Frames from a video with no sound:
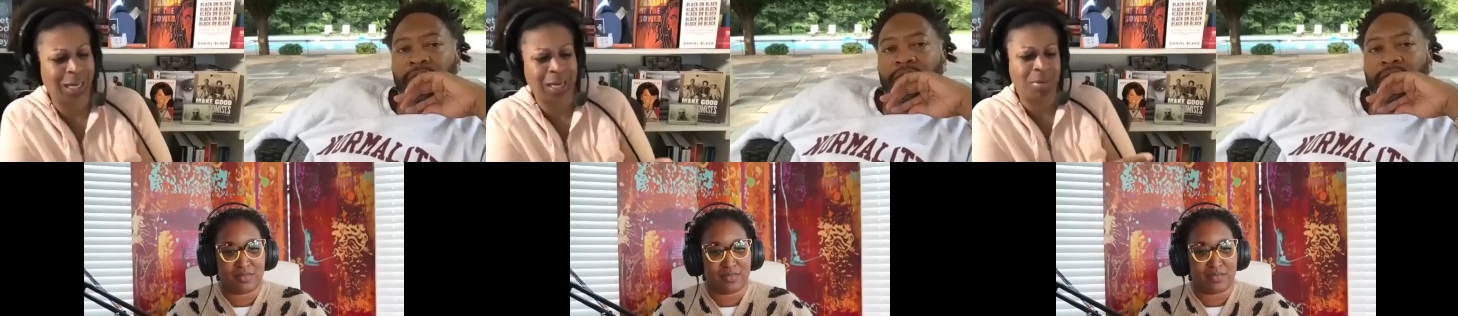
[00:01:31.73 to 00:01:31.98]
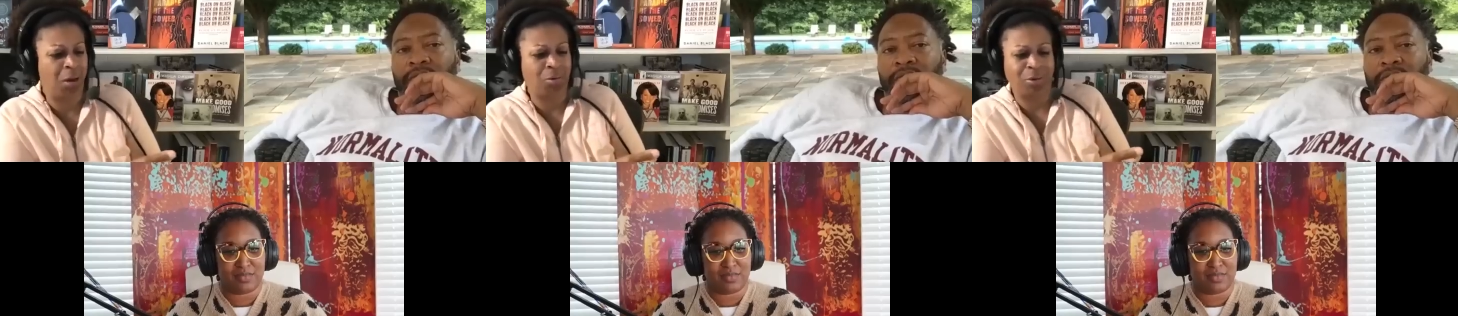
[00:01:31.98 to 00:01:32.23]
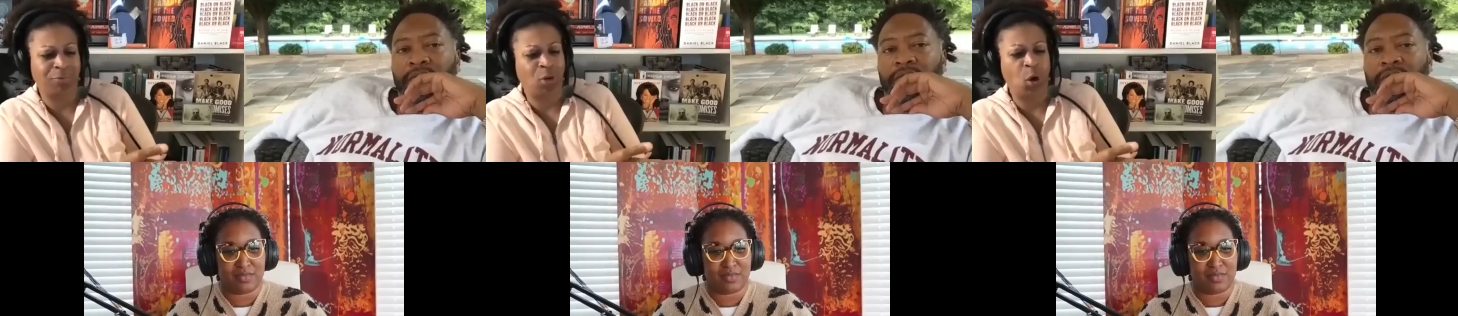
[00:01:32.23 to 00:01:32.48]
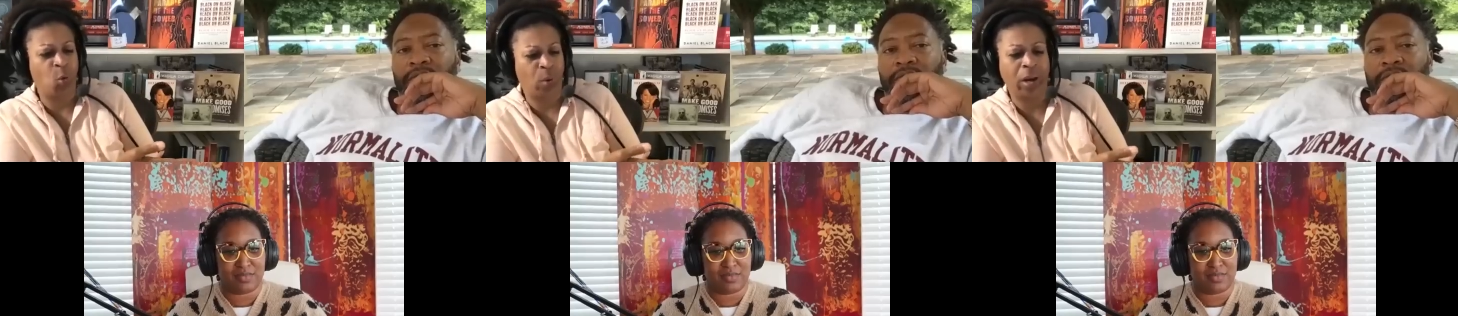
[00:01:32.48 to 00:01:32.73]
Speaker 1: just came out of
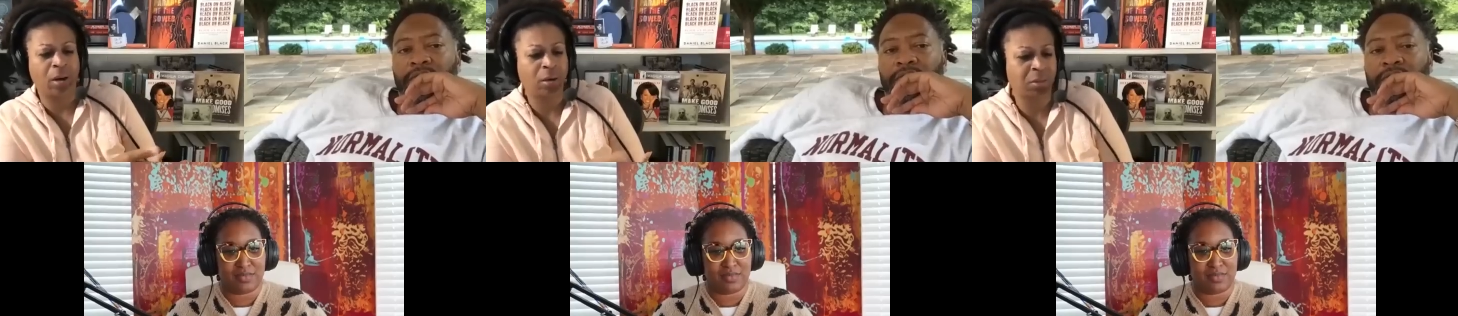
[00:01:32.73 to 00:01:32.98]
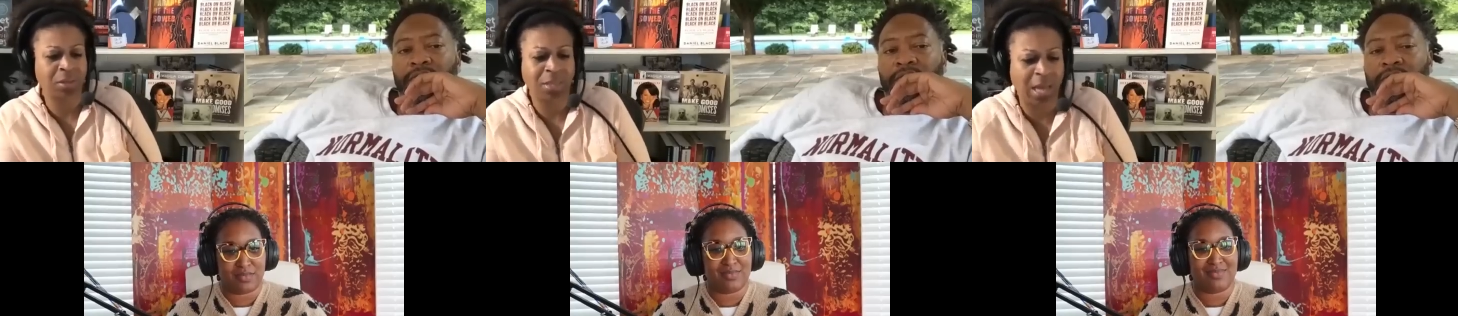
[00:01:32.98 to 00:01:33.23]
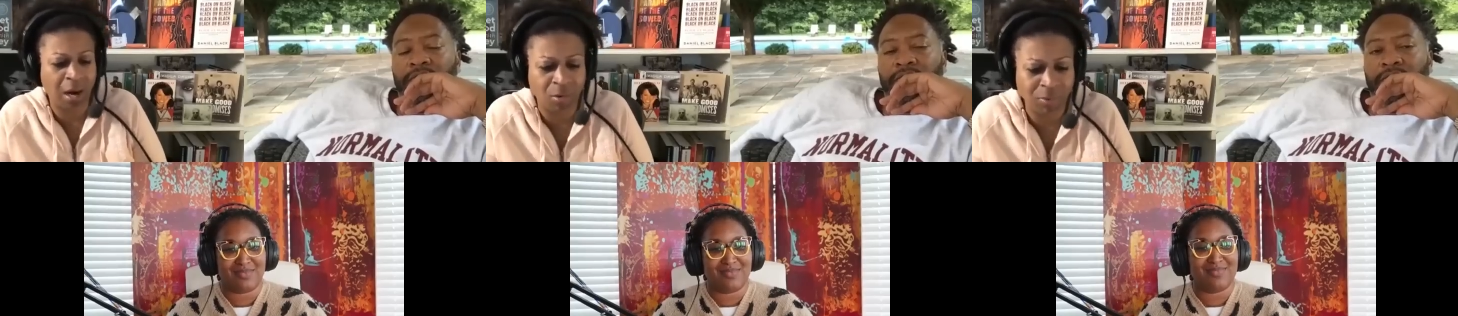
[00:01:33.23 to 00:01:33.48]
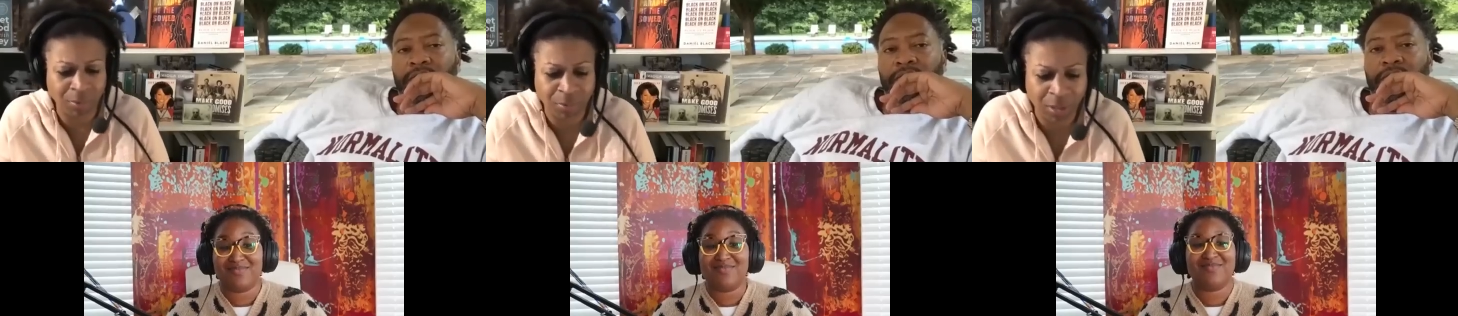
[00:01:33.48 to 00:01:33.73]
nowhere, is
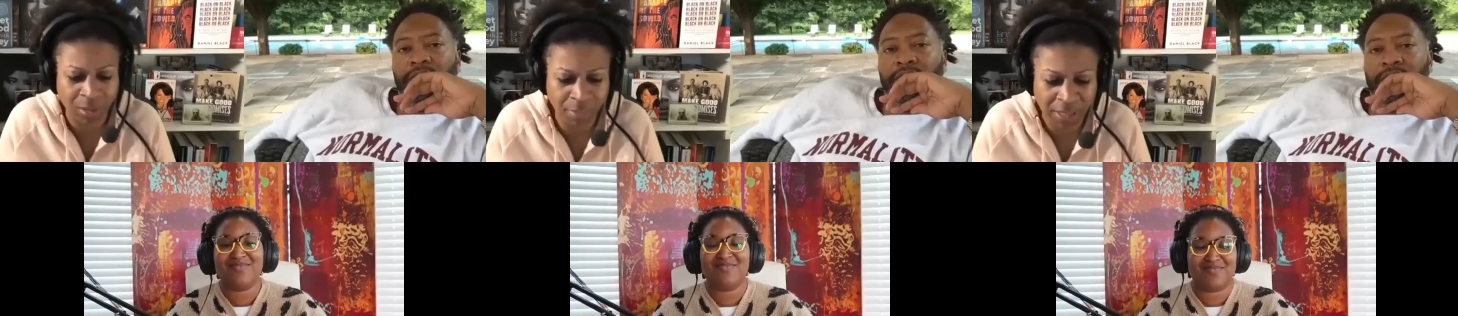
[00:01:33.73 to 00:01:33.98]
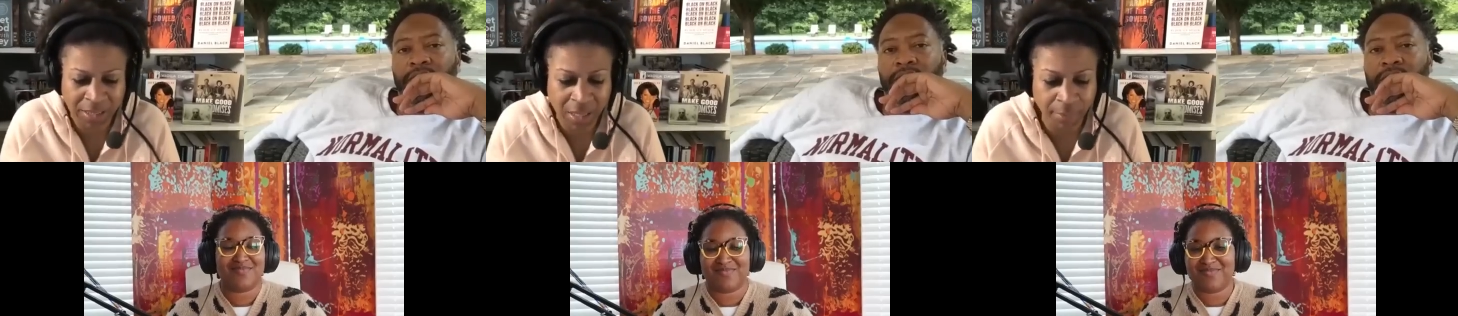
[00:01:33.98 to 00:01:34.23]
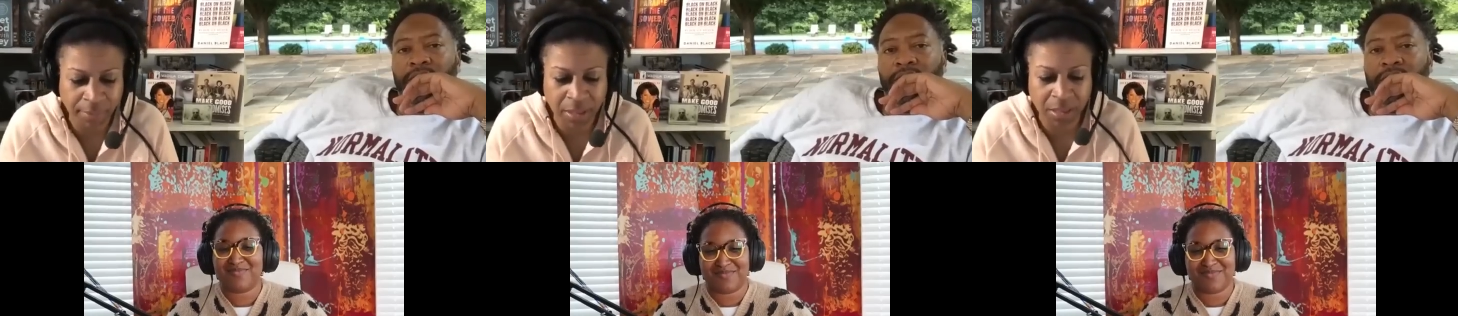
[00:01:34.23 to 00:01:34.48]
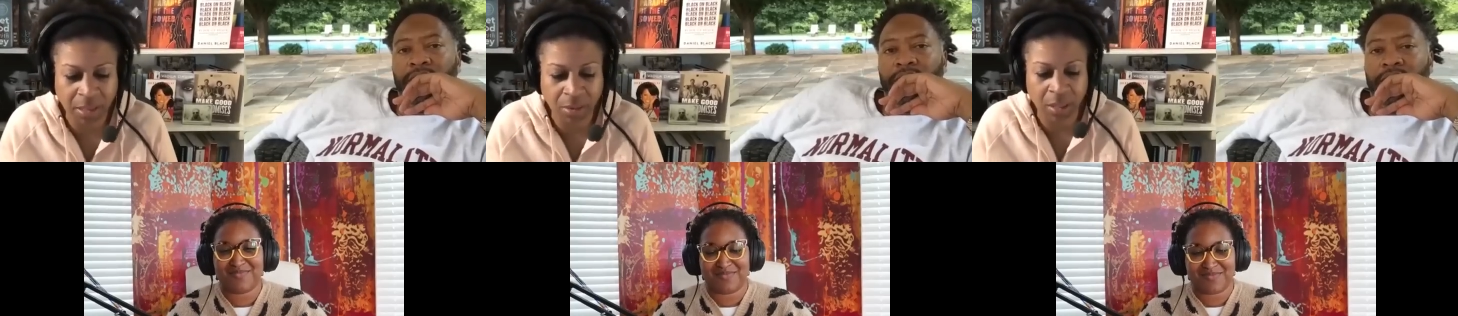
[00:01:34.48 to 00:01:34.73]
now one of the biggest
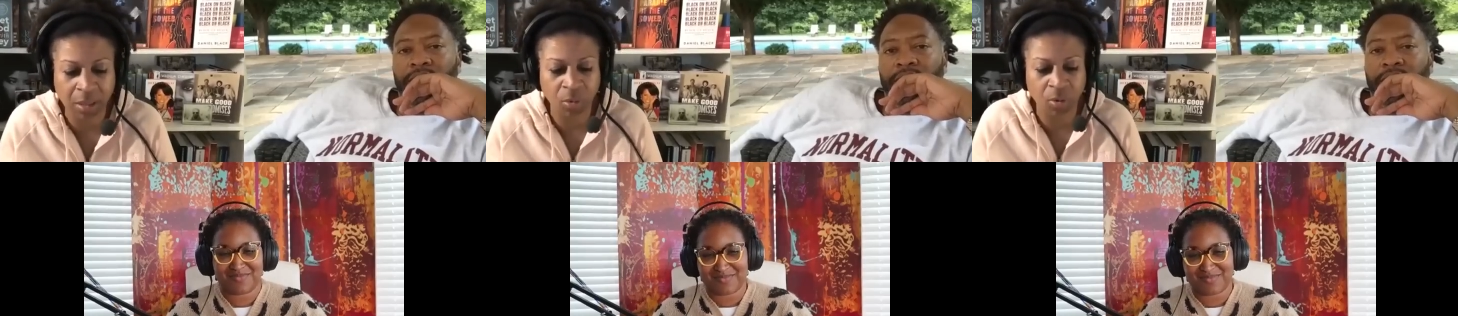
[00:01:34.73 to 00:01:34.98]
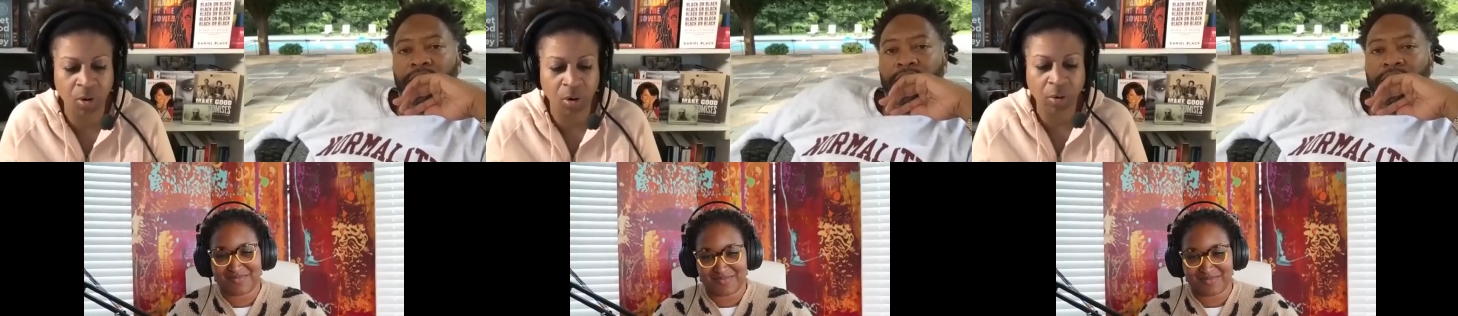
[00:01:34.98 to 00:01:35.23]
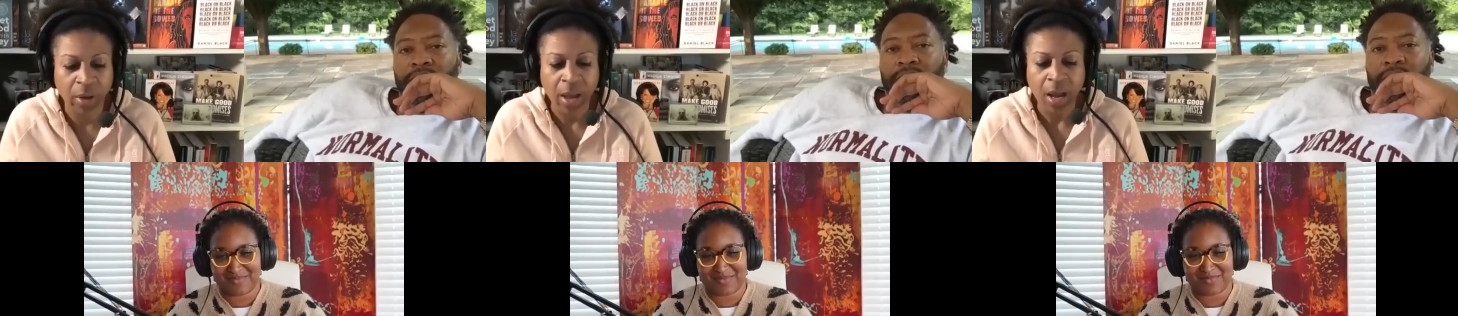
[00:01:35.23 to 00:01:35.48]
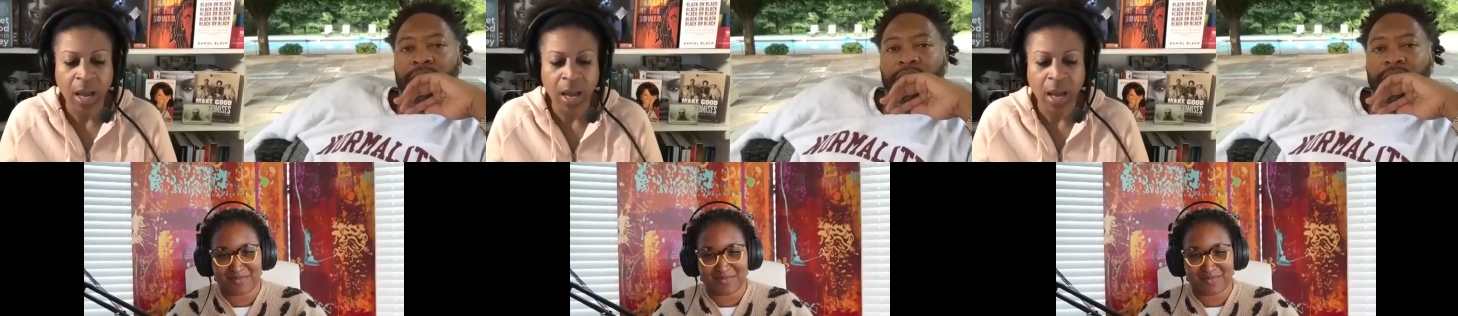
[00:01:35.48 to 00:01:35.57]
companies in the, in the world.